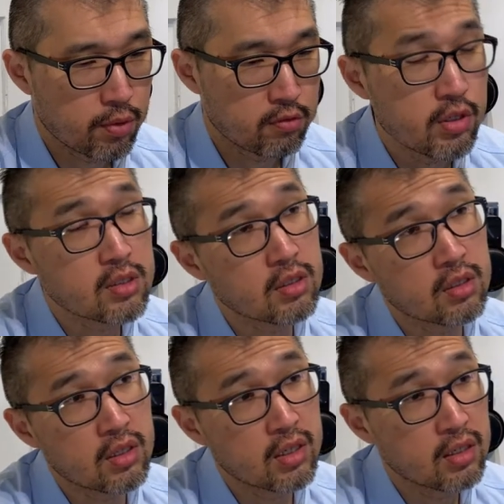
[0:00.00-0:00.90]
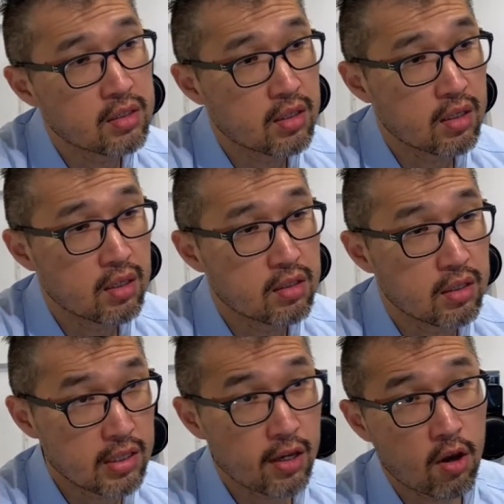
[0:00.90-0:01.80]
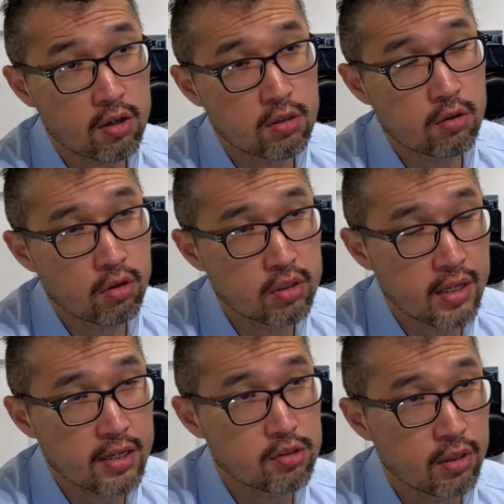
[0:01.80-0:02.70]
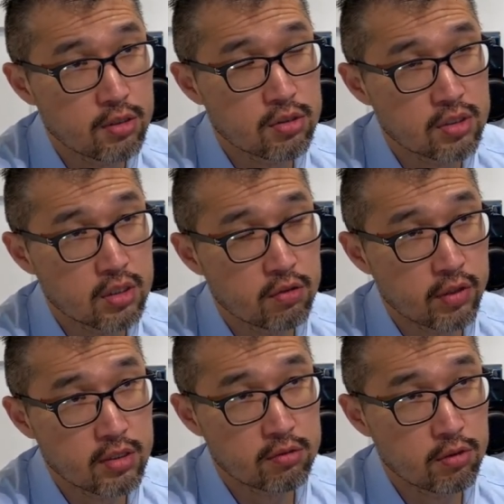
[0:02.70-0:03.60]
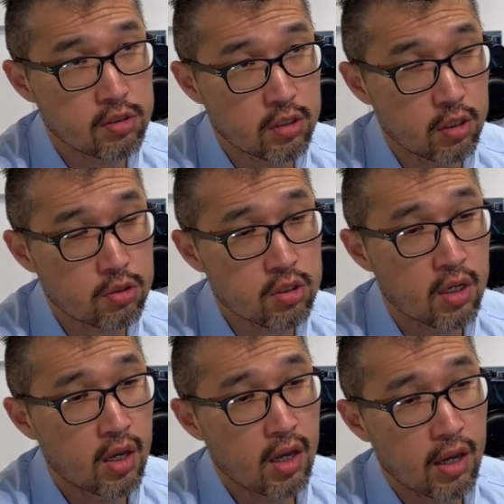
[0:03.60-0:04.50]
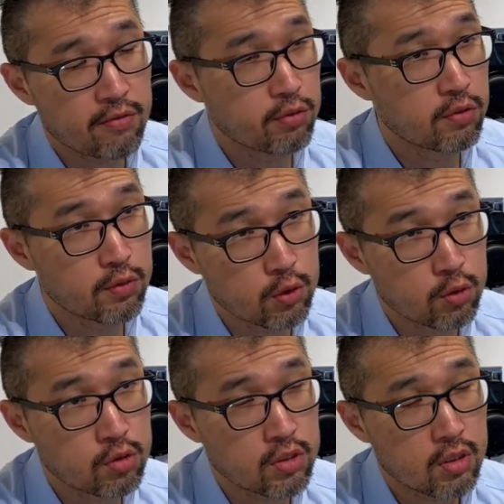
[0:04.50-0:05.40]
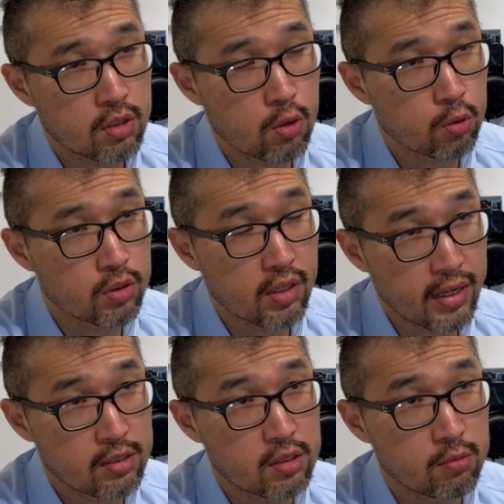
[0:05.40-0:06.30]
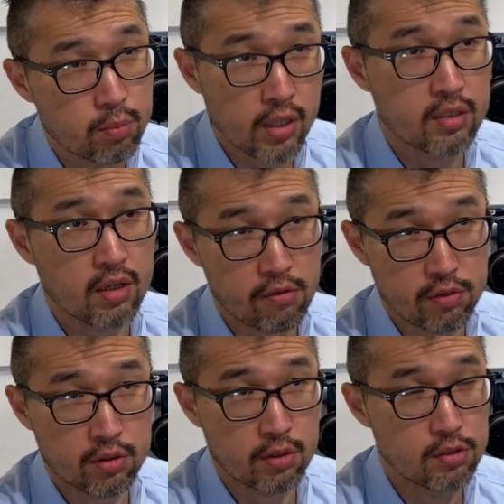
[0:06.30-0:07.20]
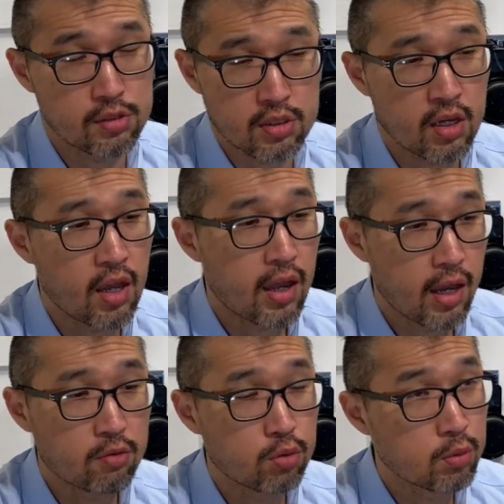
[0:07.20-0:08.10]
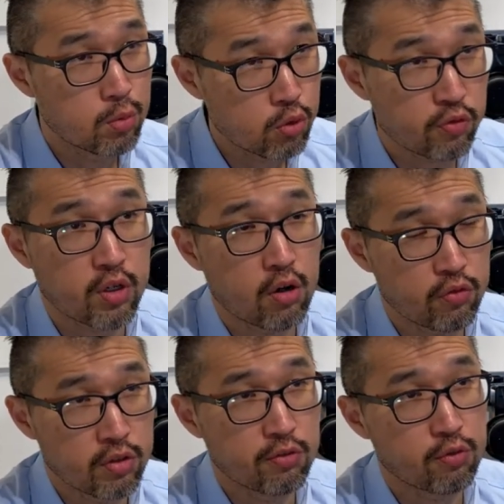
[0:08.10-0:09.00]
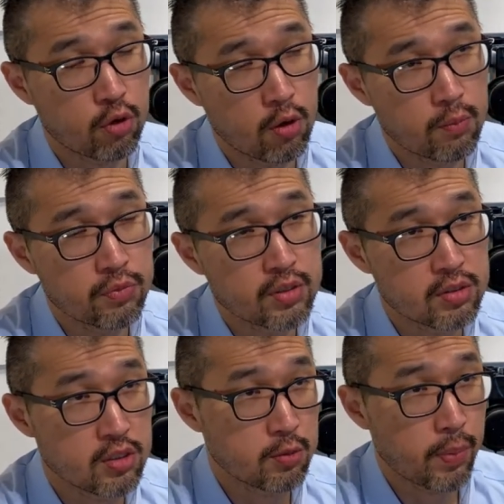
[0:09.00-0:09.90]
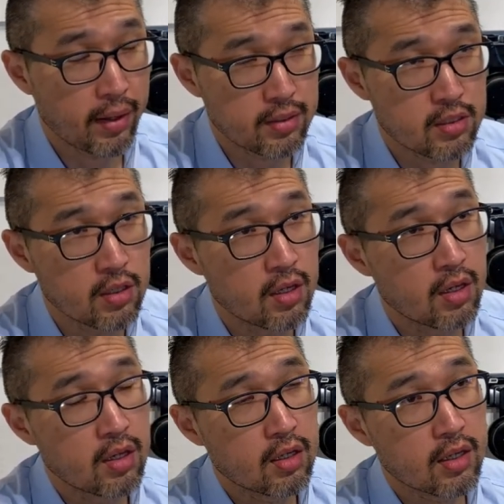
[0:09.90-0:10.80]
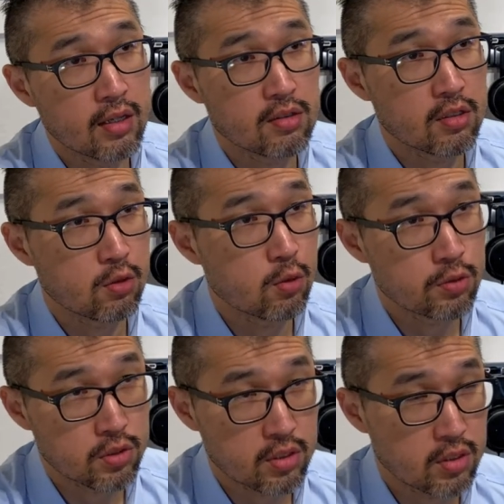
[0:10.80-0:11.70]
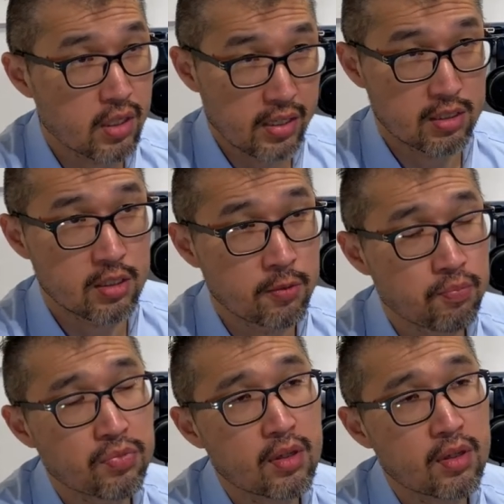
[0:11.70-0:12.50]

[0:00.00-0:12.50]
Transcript: But recently, the IARC, or International Agency of Cancer Research, have reviewed all the later better evidence and removed coffee from the suspect cancer causes list.